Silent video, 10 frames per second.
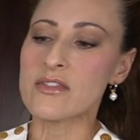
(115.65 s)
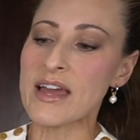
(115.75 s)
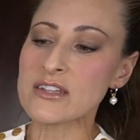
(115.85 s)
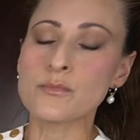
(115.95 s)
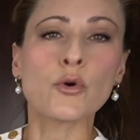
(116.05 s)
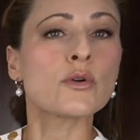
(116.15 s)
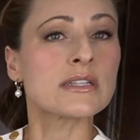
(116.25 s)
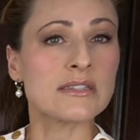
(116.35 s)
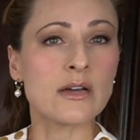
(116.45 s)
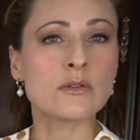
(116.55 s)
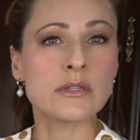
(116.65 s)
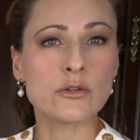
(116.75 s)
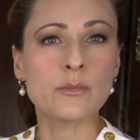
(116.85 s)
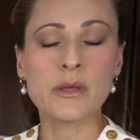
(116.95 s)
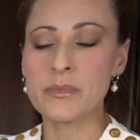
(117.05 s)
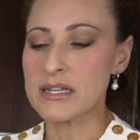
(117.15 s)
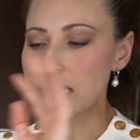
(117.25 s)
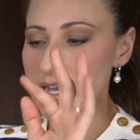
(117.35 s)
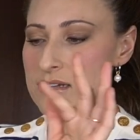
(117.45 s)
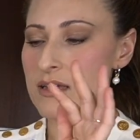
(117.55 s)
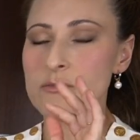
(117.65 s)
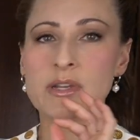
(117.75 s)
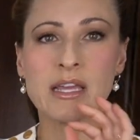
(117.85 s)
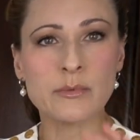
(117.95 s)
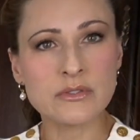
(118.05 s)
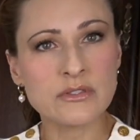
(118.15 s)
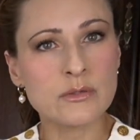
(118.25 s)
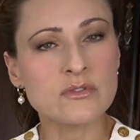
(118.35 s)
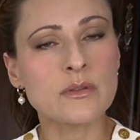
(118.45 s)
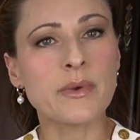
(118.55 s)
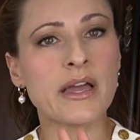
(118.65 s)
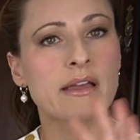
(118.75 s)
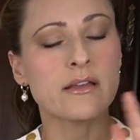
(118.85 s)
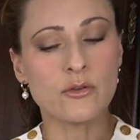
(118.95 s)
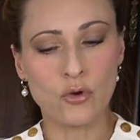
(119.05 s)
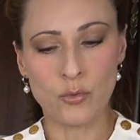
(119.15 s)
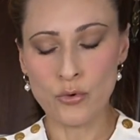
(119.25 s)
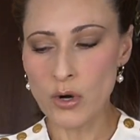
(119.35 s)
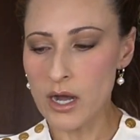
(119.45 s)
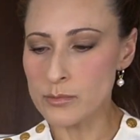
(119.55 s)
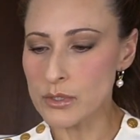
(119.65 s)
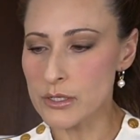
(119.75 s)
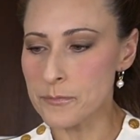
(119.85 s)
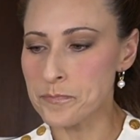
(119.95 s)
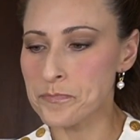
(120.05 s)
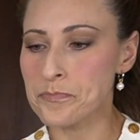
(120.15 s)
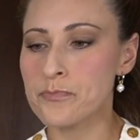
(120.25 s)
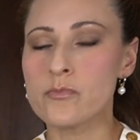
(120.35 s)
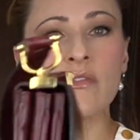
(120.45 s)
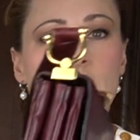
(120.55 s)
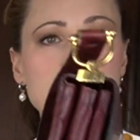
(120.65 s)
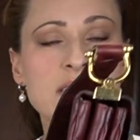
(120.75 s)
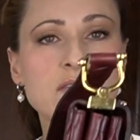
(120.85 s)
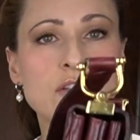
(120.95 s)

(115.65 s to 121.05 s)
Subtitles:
that's broken down a little bit, but again, I've been able to use the bag, no problem. This is